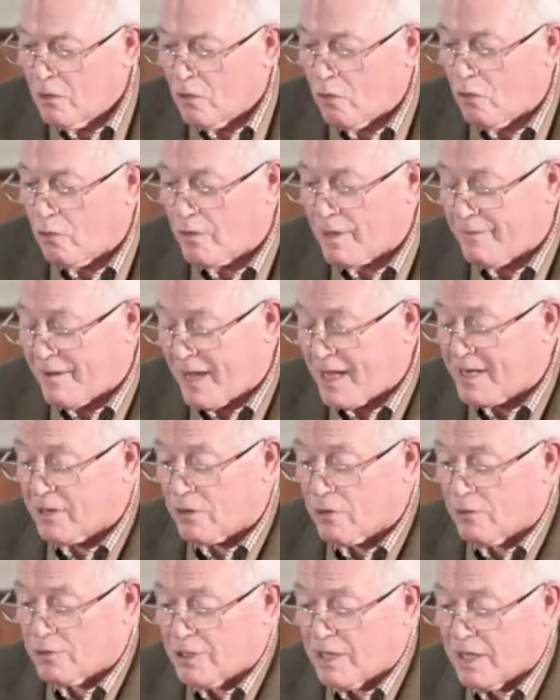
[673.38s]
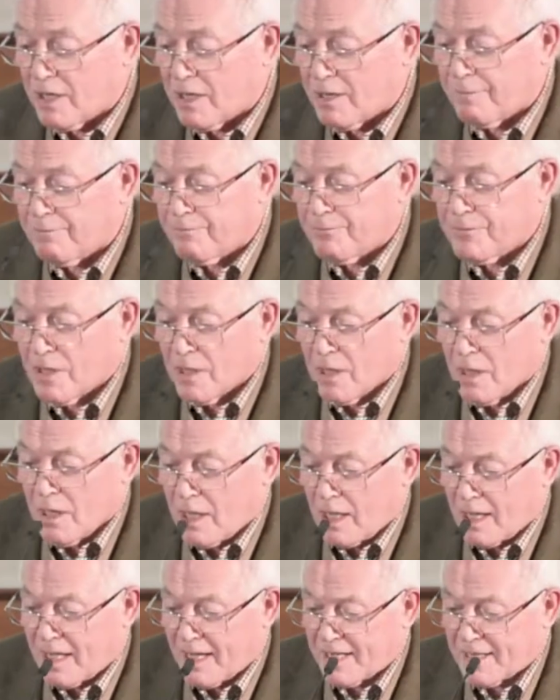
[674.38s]
or they've had a good year,
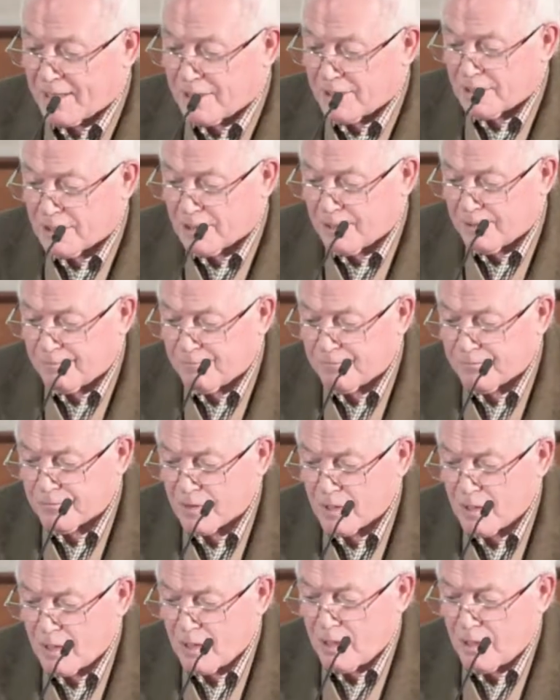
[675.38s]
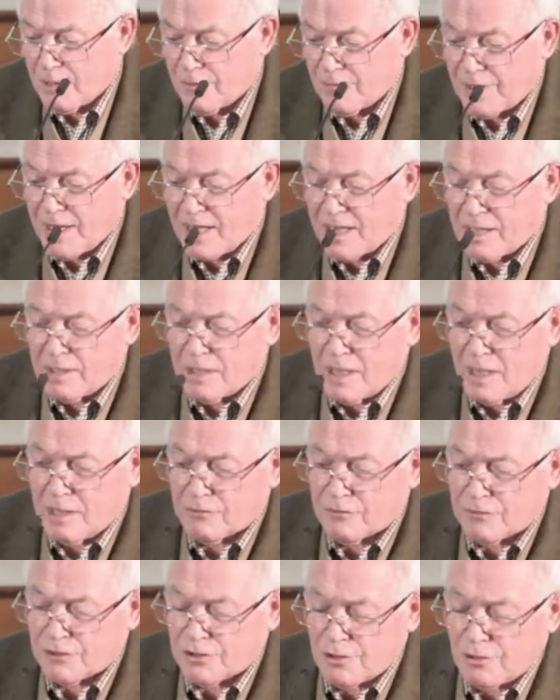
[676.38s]
and they
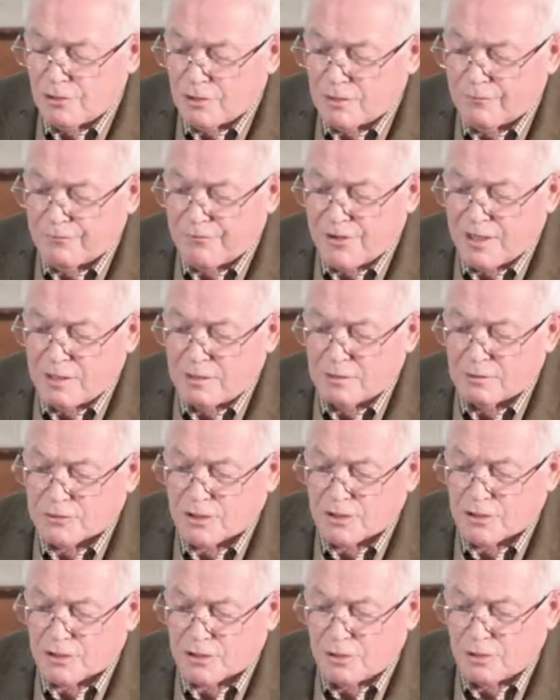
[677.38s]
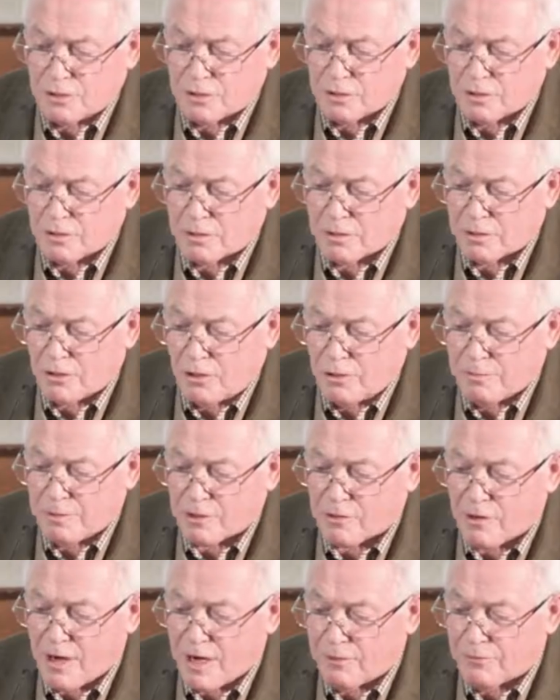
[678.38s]
have certain fields and certain type
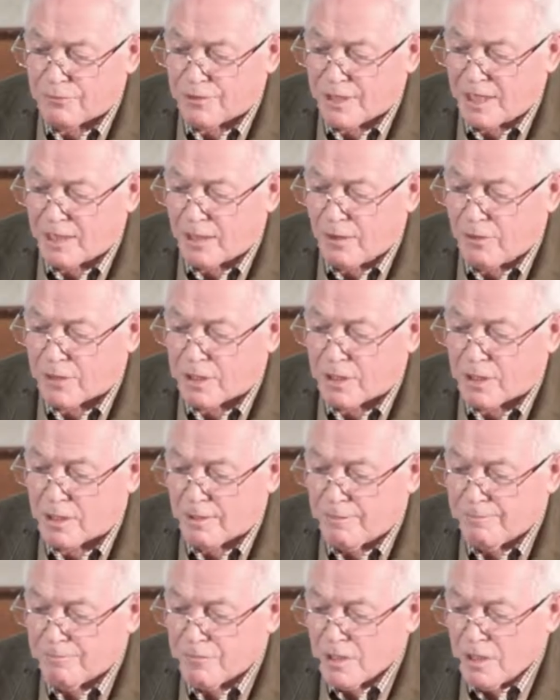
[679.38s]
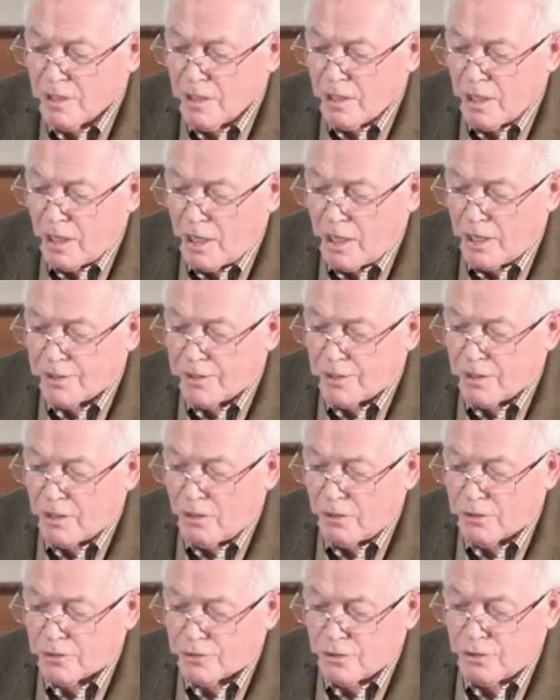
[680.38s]
of ground they like. And
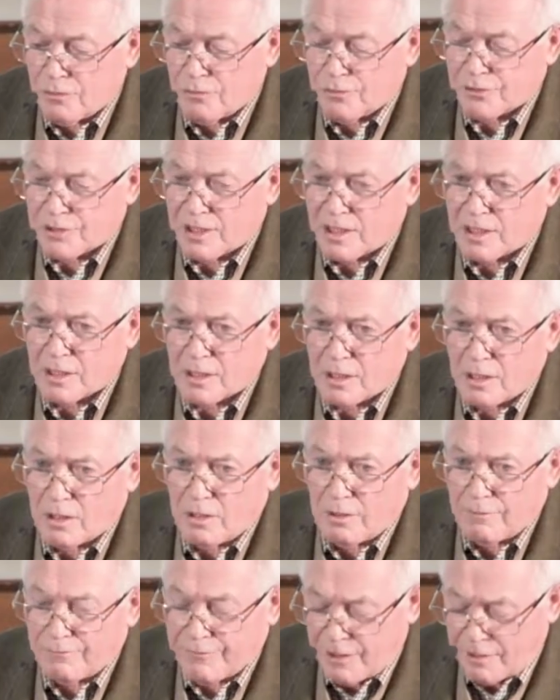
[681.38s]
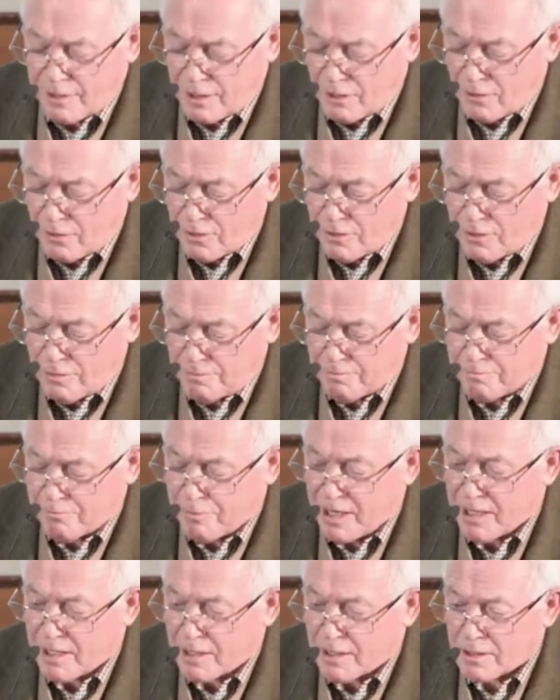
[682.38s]
I do think very light
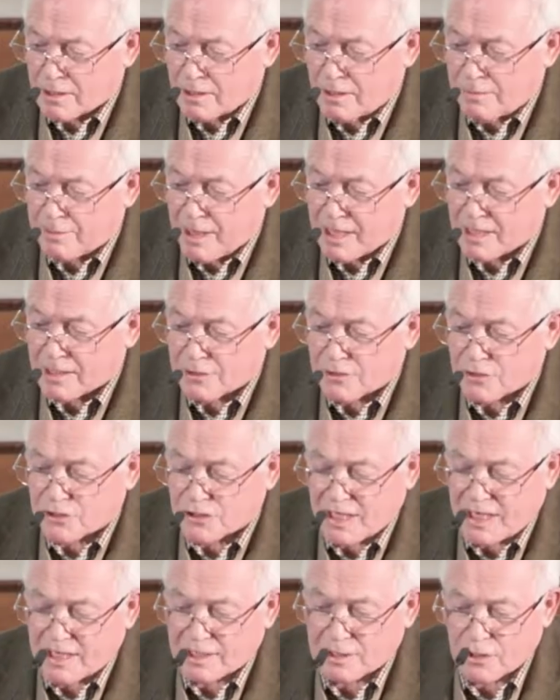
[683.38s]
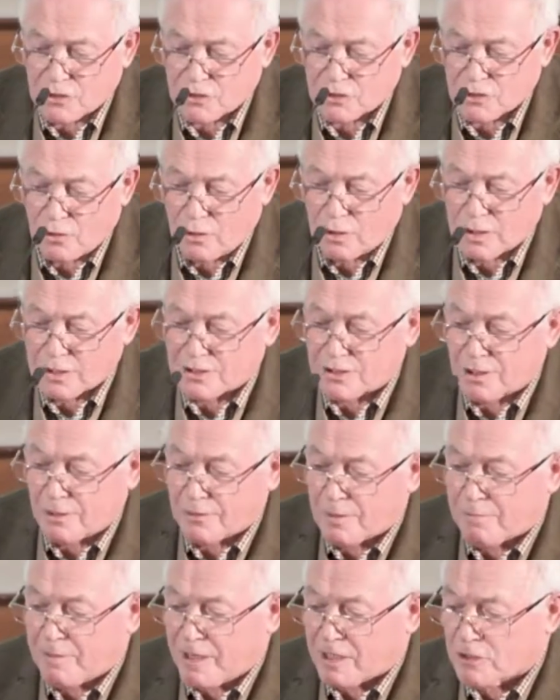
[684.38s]
Breckland sandy soil is
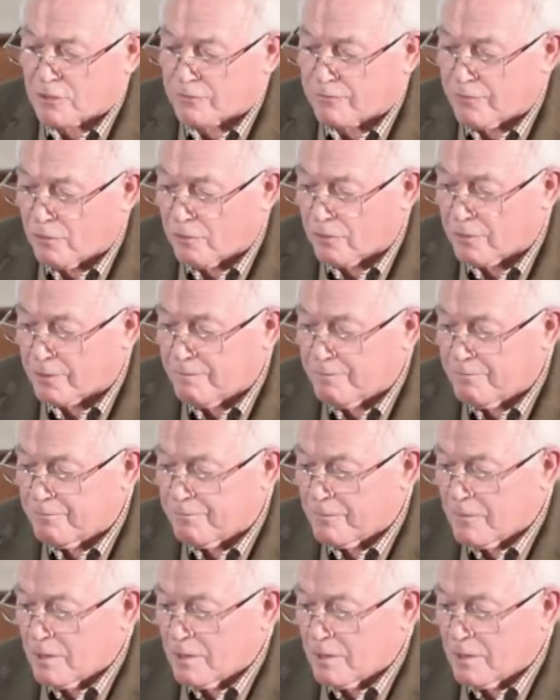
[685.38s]
not the best for them.